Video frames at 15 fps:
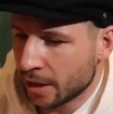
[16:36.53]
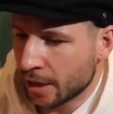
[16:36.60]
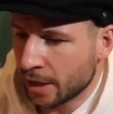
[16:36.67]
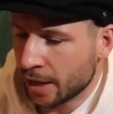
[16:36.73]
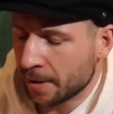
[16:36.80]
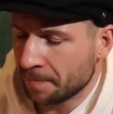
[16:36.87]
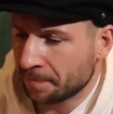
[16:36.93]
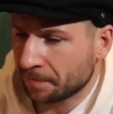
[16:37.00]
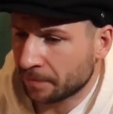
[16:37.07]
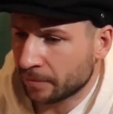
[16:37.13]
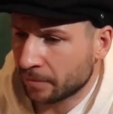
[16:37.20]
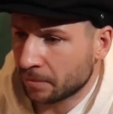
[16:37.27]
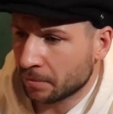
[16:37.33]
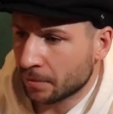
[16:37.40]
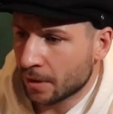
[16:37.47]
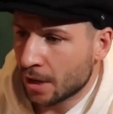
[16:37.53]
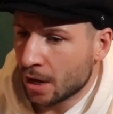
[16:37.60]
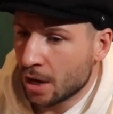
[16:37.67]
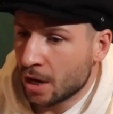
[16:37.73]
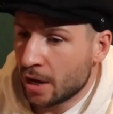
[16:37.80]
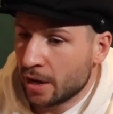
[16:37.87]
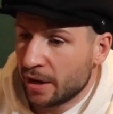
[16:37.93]
Um,
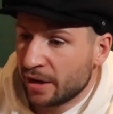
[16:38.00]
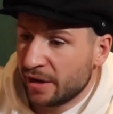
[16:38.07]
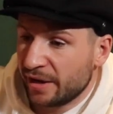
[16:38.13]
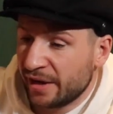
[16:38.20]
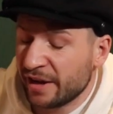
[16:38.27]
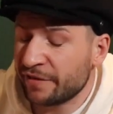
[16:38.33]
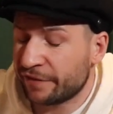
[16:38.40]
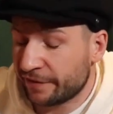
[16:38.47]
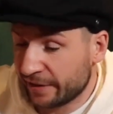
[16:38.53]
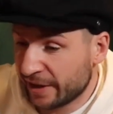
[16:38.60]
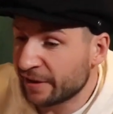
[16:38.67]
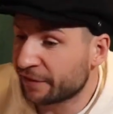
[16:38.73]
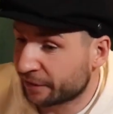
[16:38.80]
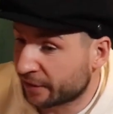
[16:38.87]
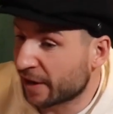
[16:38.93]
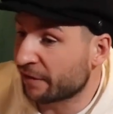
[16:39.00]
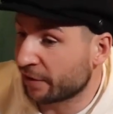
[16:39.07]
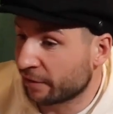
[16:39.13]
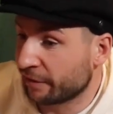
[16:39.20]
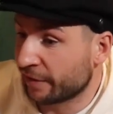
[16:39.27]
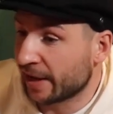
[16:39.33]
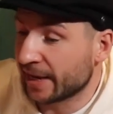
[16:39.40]
if if
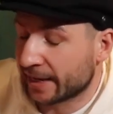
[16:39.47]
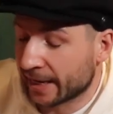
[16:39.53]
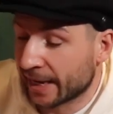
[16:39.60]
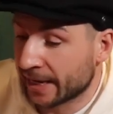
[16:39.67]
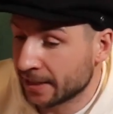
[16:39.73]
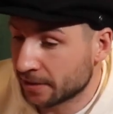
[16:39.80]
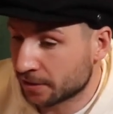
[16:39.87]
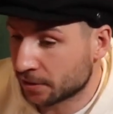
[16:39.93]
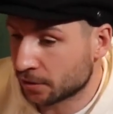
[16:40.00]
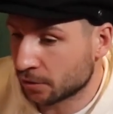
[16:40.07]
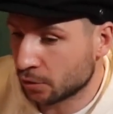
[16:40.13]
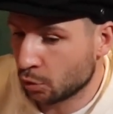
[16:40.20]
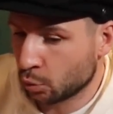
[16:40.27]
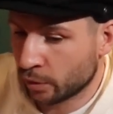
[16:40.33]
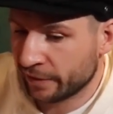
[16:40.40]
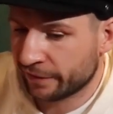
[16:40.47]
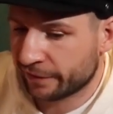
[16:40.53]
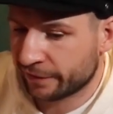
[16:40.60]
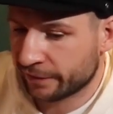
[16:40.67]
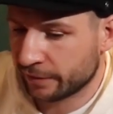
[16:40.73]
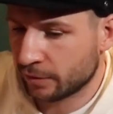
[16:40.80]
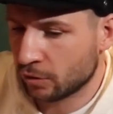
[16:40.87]
Devin vacates, with
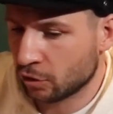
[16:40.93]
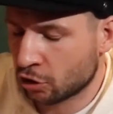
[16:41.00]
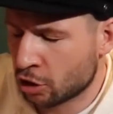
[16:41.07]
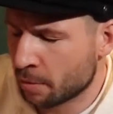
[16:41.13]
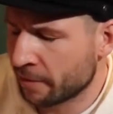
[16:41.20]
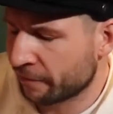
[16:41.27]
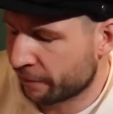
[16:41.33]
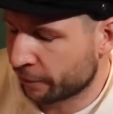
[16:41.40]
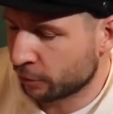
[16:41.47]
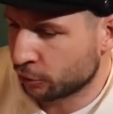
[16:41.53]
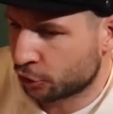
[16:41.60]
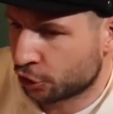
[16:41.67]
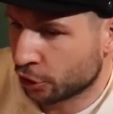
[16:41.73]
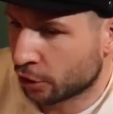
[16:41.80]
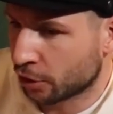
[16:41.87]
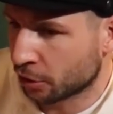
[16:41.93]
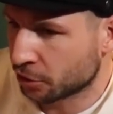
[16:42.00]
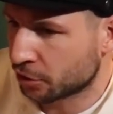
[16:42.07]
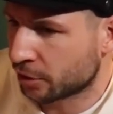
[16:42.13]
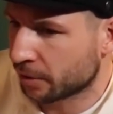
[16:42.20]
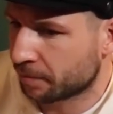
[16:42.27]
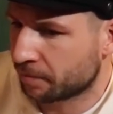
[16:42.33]
coming through
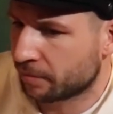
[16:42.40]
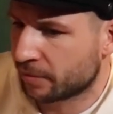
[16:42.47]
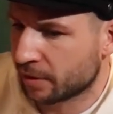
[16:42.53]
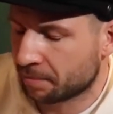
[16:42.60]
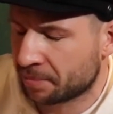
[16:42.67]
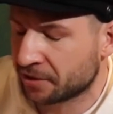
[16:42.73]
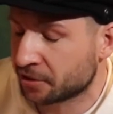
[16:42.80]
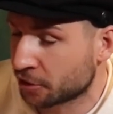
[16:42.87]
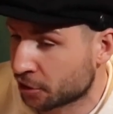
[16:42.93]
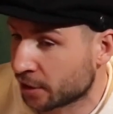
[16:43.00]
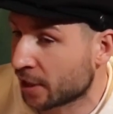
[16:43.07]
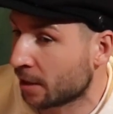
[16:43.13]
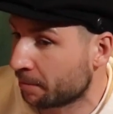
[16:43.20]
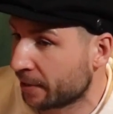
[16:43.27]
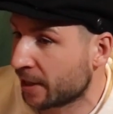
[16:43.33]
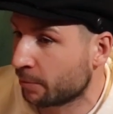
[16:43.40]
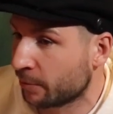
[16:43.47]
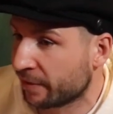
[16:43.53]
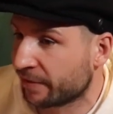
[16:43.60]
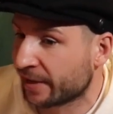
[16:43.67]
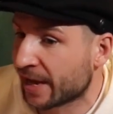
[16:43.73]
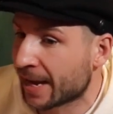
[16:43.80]
George, the, the position I'll be in
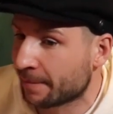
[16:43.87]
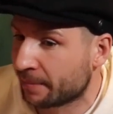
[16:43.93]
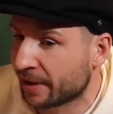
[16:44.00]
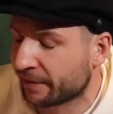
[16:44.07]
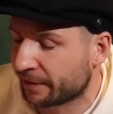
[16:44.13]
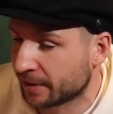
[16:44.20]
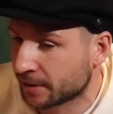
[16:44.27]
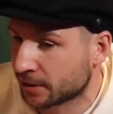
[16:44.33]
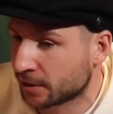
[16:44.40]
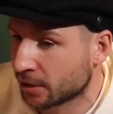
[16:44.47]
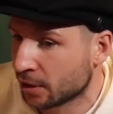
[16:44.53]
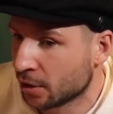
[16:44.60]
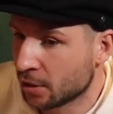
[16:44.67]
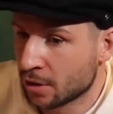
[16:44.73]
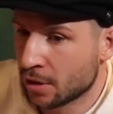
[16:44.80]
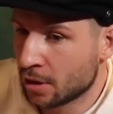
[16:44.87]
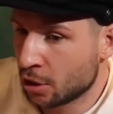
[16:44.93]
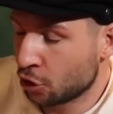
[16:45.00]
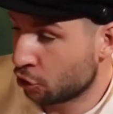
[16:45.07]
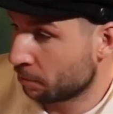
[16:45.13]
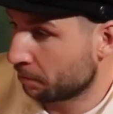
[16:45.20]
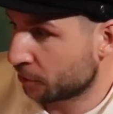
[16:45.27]
with the I B F is
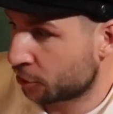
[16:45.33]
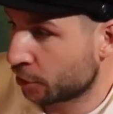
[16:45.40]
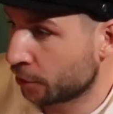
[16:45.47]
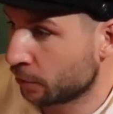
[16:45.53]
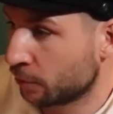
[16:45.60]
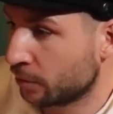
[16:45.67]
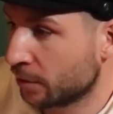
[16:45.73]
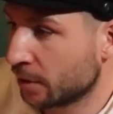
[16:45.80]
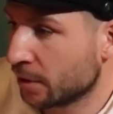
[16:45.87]
number two.